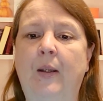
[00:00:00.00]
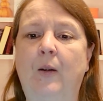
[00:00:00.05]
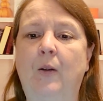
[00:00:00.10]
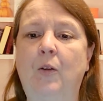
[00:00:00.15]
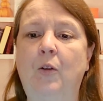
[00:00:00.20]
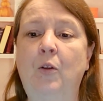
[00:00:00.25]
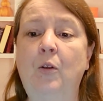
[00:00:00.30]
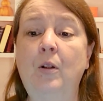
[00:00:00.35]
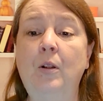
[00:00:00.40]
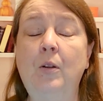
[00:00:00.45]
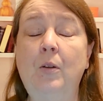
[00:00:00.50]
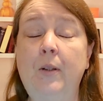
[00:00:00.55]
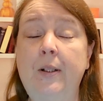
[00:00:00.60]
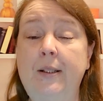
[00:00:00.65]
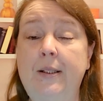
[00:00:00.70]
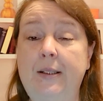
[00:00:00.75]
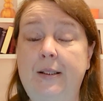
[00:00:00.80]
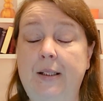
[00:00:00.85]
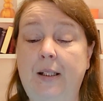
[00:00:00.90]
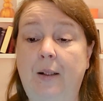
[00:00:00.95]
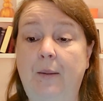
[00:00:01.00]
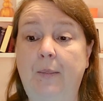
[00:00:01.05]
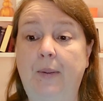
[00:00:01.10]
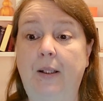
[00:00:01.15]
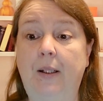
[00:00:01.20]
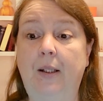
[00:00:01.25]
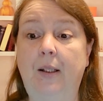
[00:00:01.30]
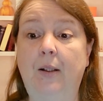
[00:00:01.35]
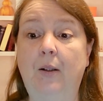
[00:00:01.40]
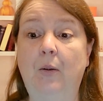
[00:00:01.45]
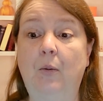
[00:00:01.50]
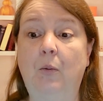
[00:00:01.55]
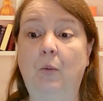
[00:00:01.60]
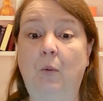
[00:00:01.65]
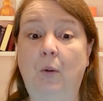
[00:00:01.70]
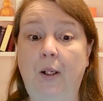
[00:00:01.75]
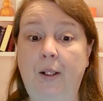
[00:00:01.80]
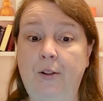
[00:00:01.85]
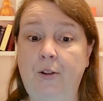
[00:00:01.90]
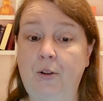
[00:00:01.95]
You're going to tell me
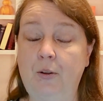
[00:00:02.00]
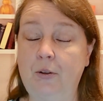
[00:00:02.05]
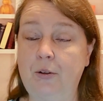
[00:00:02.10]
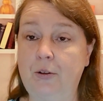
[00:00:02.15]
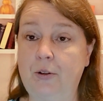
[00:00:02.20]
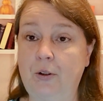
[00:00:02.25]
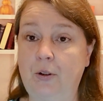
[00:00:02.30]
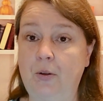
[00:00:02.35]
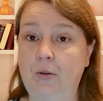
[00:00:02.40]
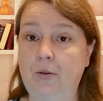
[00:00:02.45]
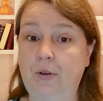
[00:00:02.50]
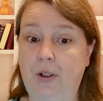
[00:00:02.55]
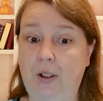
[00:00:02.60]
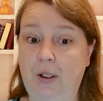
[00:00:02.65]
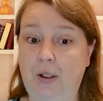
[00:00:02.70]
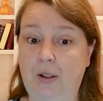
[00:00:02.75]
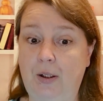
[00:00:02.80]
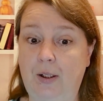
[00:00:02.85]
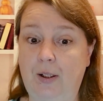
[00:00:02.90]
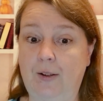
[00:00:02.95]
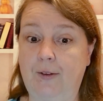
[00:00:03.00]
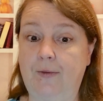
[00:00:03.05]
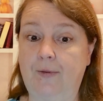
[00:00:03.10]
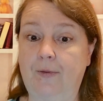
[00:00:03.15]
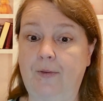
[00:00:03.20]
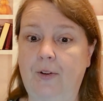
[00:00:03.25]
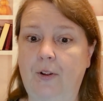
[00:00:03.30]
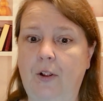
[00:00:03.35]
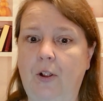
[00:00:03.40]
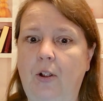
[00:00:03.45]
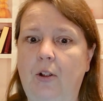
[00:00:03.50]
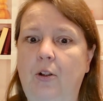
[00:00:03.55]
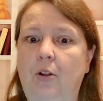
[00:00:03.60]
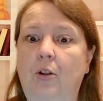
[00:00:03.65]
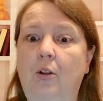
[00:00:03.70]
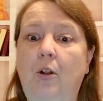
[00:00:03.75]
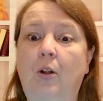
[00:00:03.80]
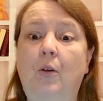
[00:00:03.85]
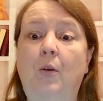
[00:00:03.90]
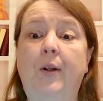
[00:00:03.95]
what you're so scared of.
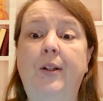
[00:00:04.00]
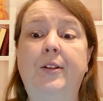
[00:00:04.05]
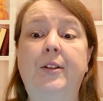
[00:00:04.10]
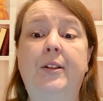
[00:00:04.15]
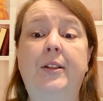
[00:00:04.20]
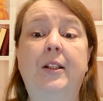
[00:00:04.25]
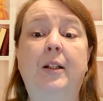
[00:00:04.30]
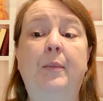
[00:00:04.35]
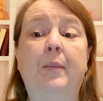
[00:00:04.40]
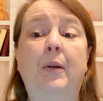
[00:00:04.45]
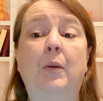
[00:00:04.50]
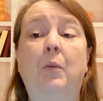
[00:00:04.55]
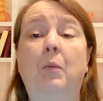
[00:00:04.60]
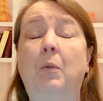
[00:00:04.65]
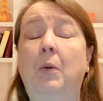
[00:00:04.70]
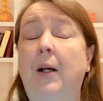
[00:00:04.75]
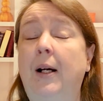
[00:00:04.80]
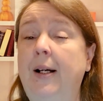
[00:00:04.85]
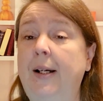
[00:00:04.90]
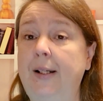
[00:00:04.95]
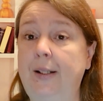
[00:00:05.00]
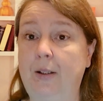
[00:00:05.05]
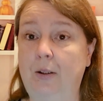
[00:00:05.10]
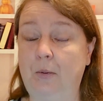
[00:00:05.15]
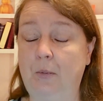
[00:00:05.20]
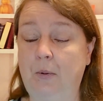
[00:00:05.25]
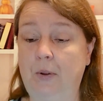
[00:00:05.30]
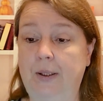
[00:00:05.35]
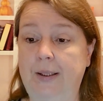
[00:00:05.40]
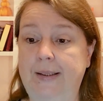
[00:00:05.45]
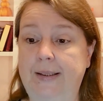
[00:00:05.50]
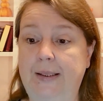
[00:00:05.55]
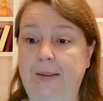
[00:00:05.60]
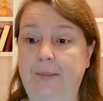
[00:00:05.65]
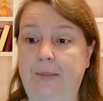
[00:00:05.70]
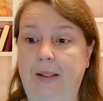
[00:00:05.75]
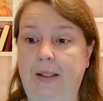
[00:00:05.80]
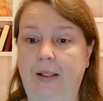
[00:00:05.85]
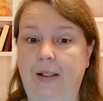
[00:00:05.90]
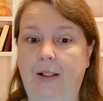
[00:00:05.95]
You're going to tell me why you won't accept
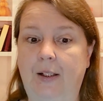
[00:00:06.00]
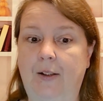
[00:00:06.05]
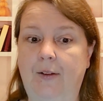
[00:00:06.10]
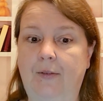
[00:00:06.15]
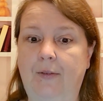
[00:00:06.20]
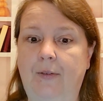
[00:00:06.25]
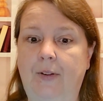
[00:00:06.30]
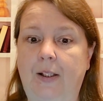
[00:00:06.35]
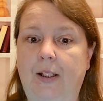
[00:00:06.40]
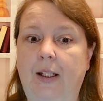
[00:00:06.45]
my love.